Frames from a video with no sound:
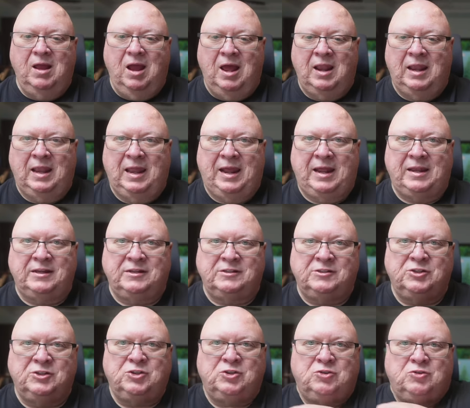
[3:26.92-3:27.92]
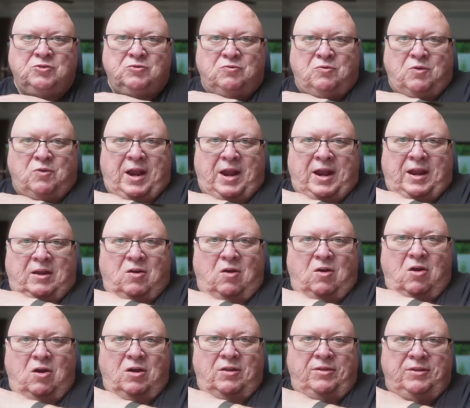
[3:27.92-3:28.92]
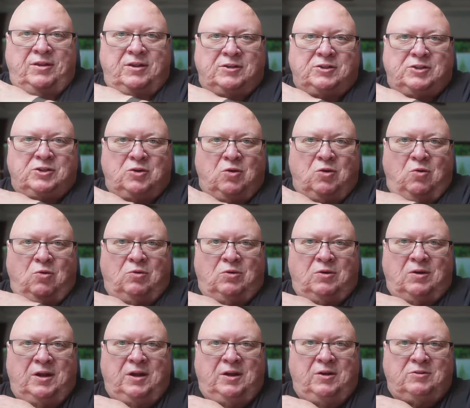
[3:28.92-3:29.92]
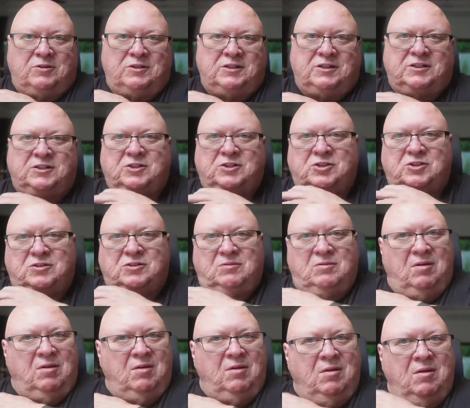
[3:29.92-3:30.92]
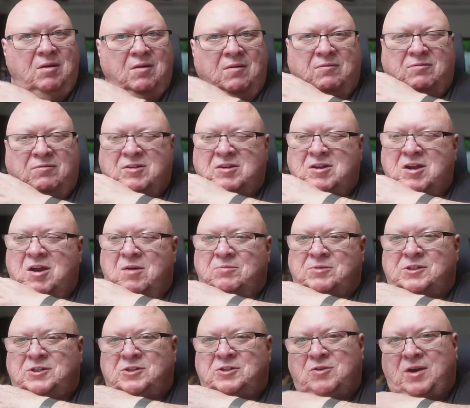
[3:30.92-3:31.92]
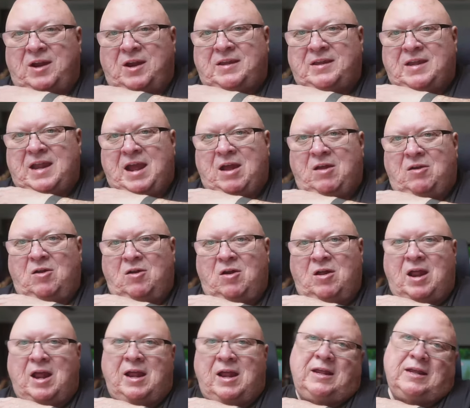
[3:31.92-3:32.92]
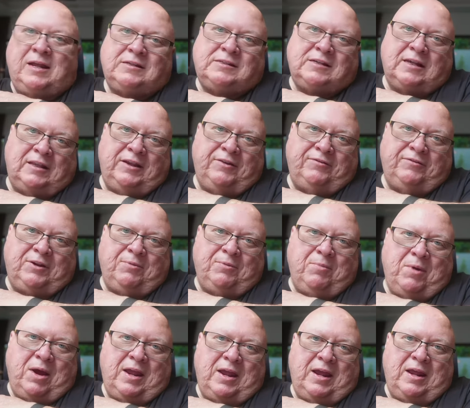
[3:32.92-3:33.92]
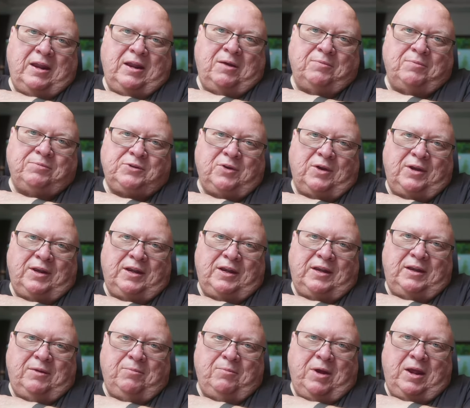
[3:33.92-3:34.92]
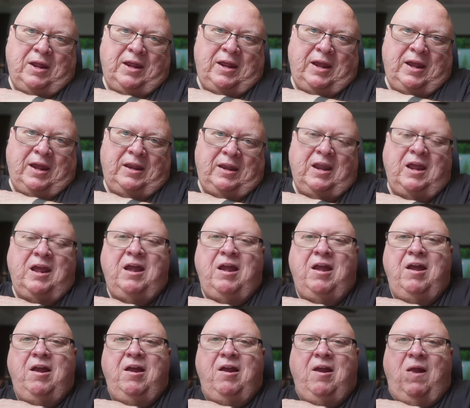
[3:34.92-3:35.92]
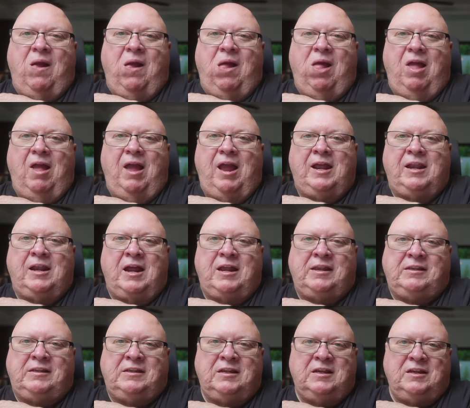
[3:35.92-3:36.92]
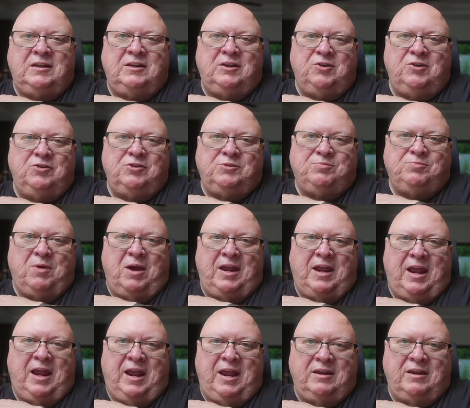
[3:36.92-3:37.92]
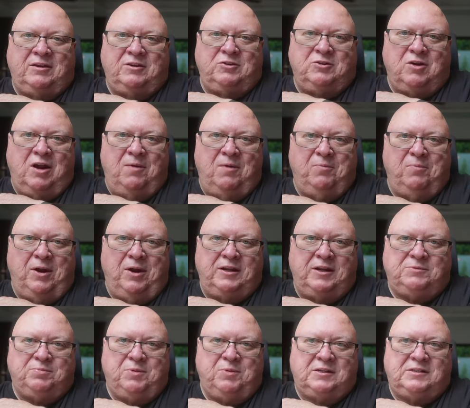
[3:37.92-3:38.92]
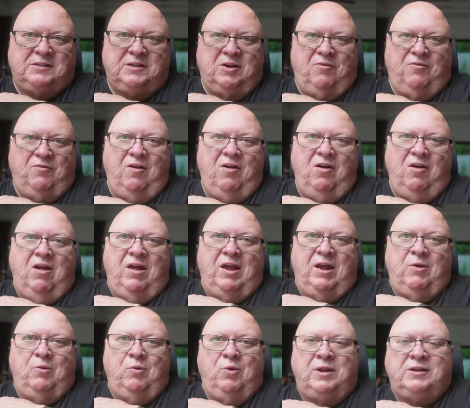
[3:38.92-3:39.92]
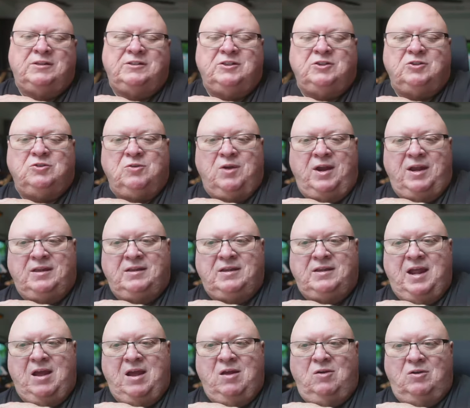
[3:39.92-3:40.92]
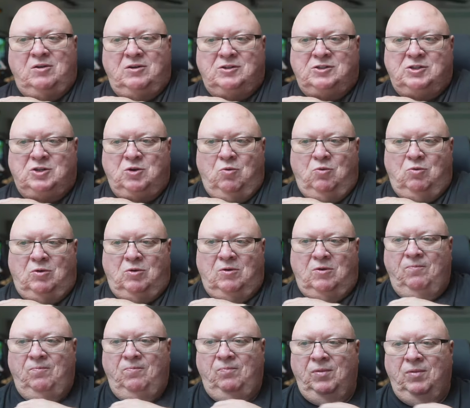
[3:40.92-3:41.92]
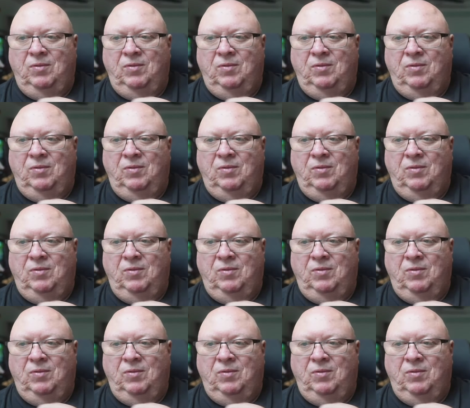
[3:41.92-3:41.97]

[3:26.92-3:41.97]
I landed straight on this shoulder here, just come straight down on. I guess I lifted my head up so I didn't hit my head, and I didn't use my hand to try to brace myself. It went straight down on the shoulder.